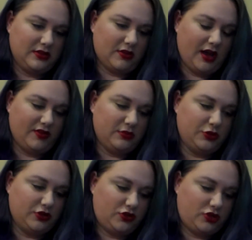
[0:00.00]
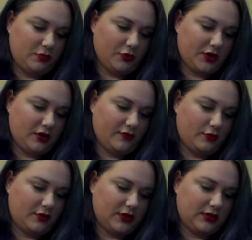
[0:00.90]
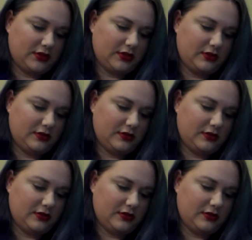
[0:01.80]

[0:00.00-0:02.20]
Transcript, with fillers: So I have to be super careful with it.